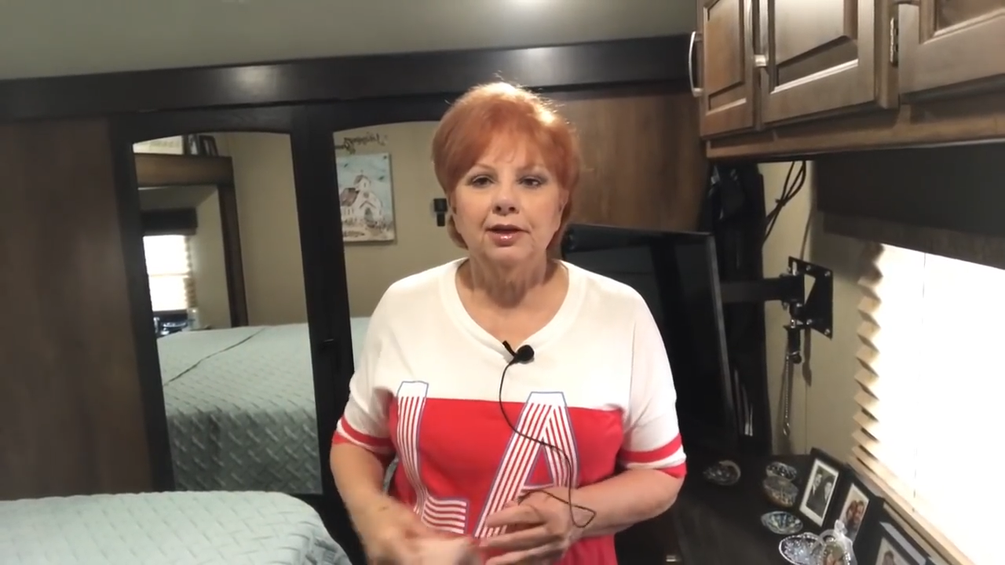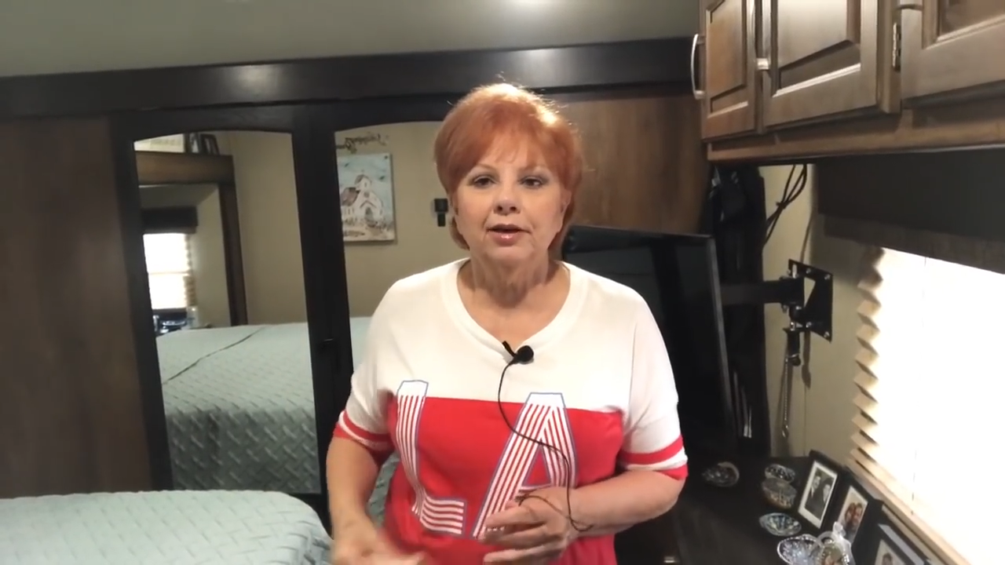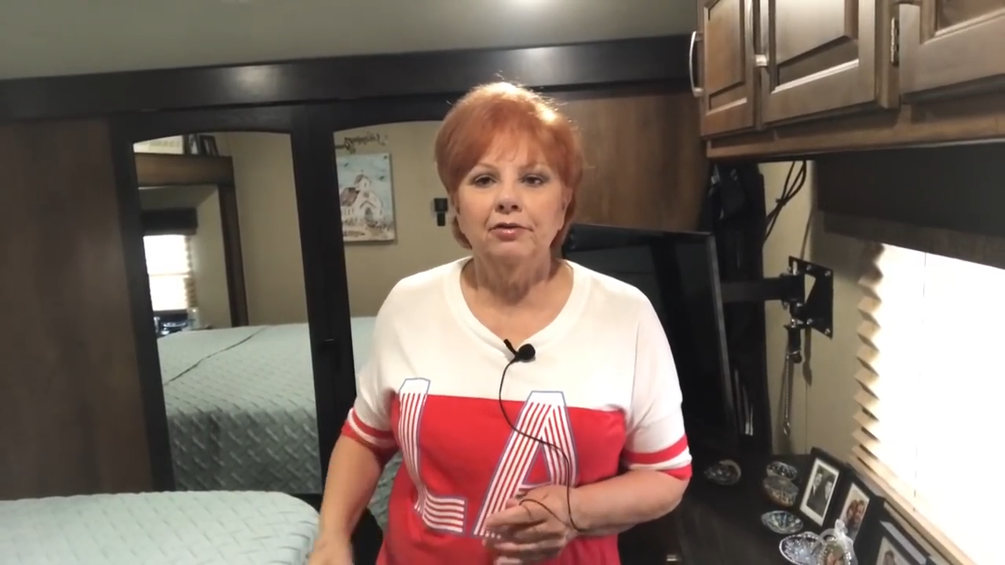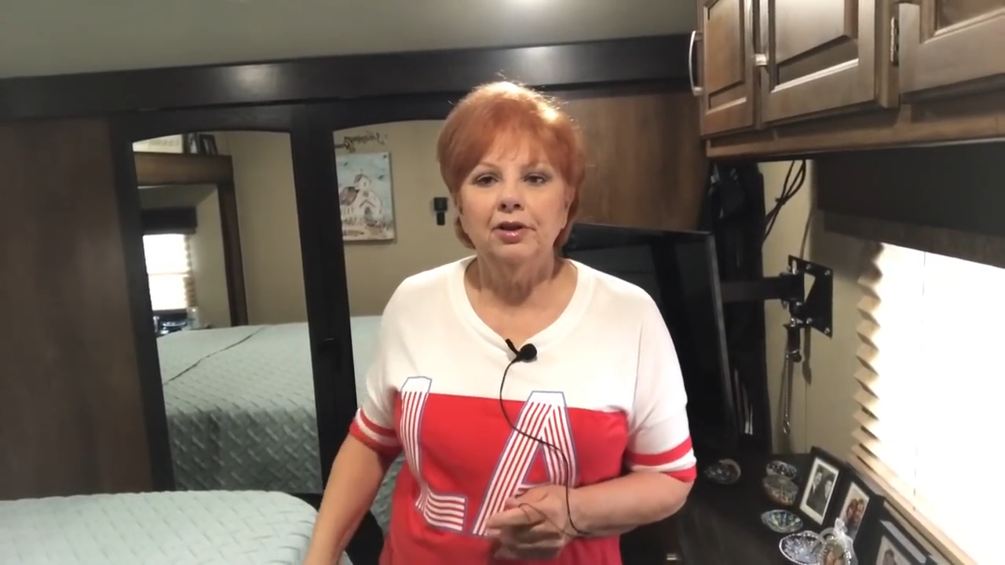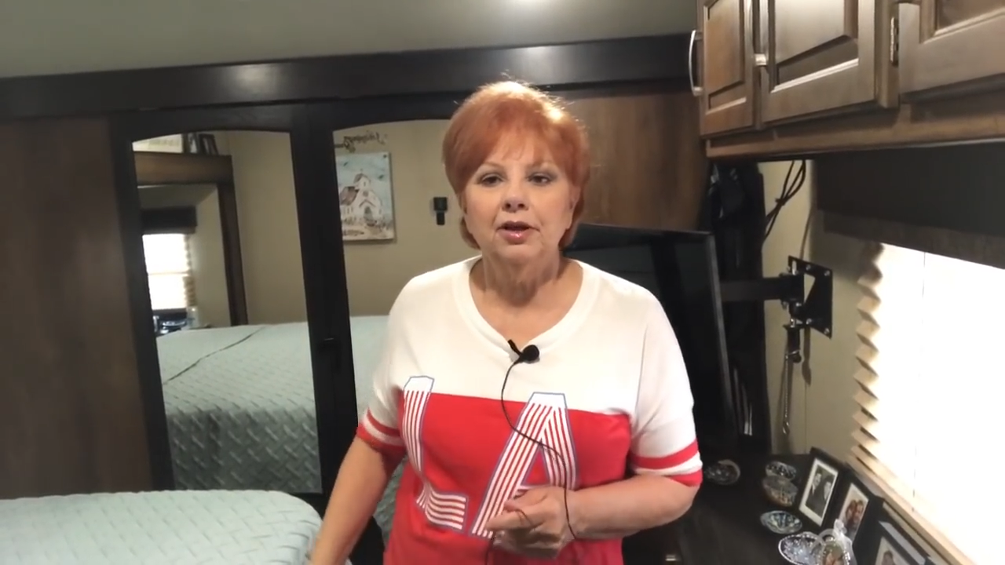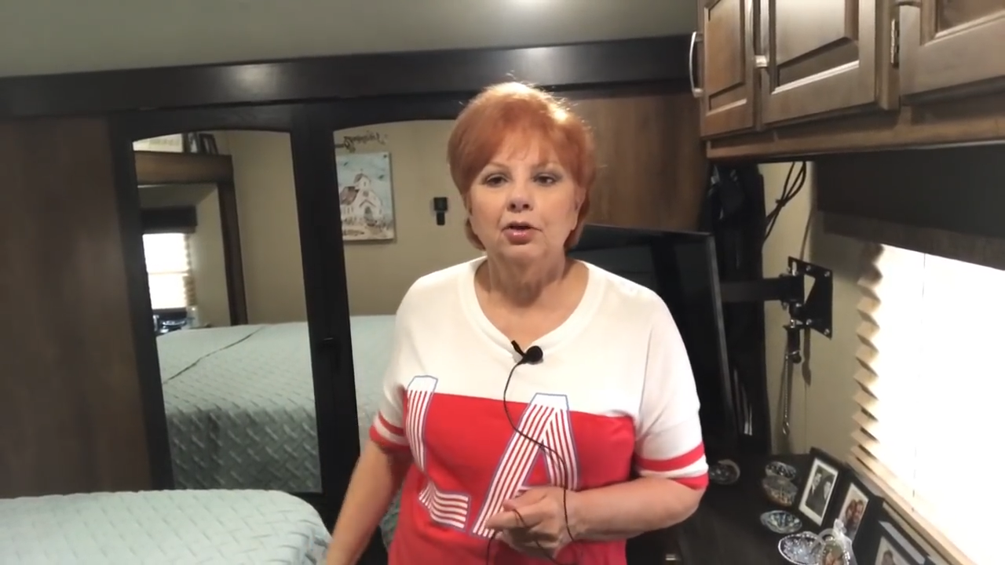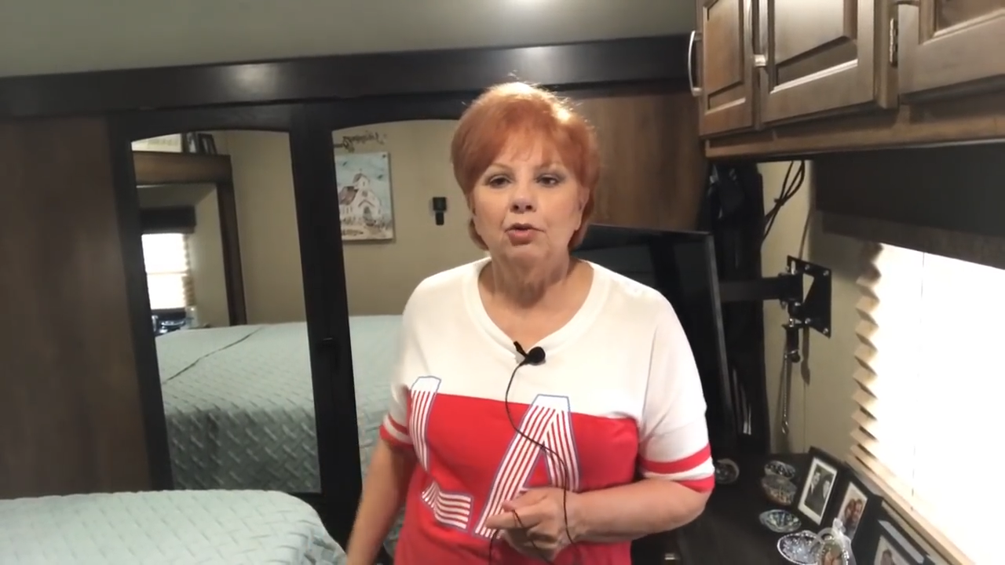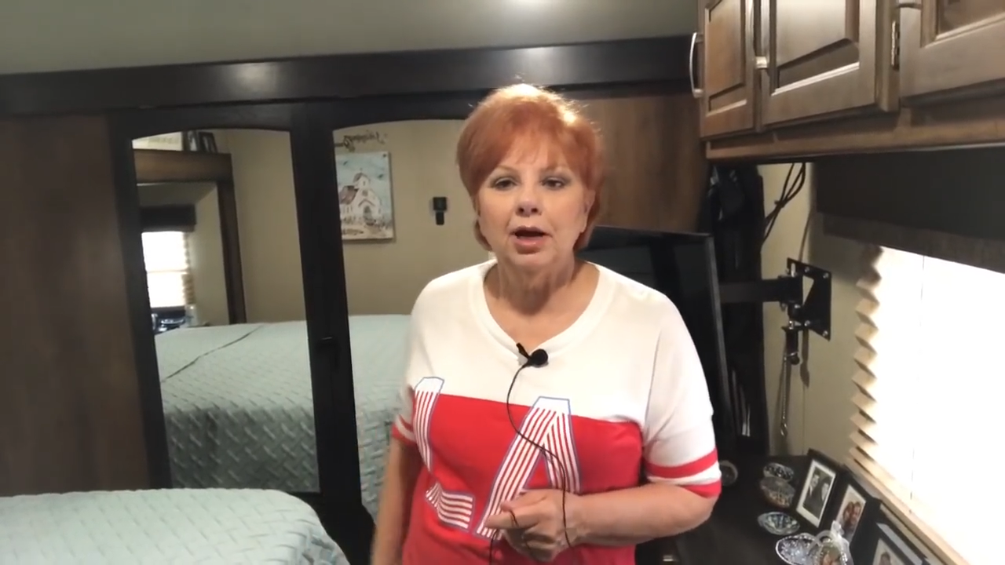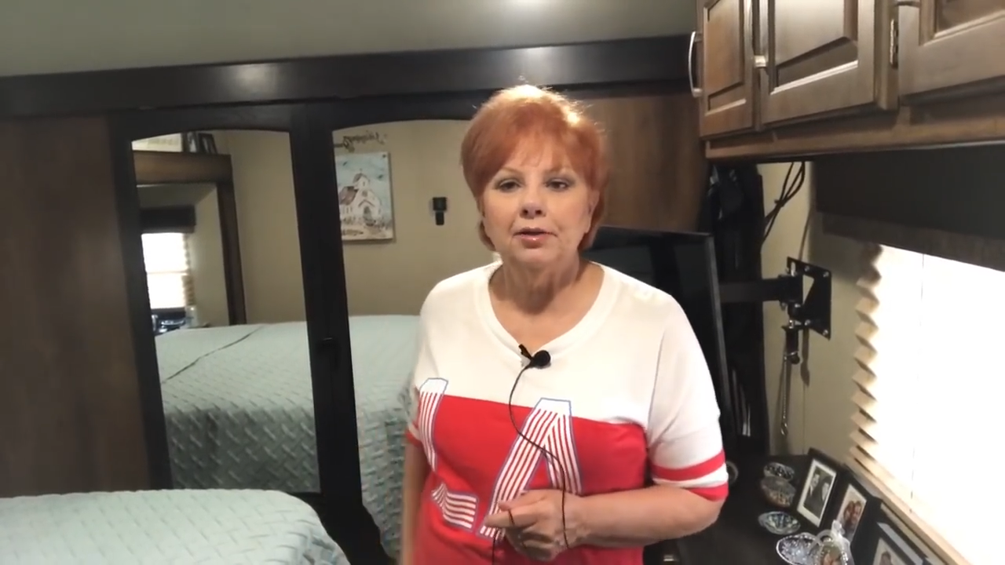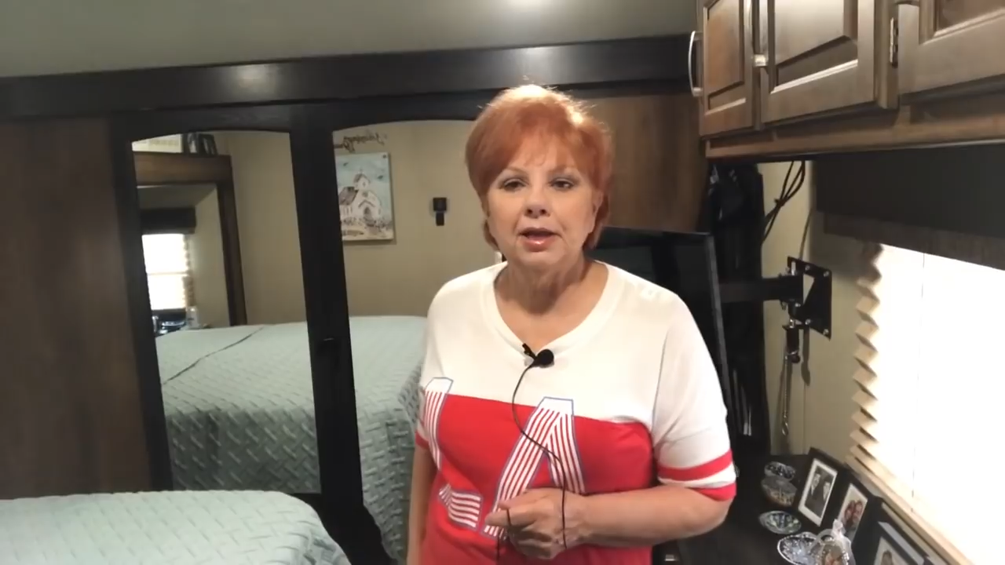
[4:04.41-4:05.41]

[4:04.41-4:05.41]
and everything around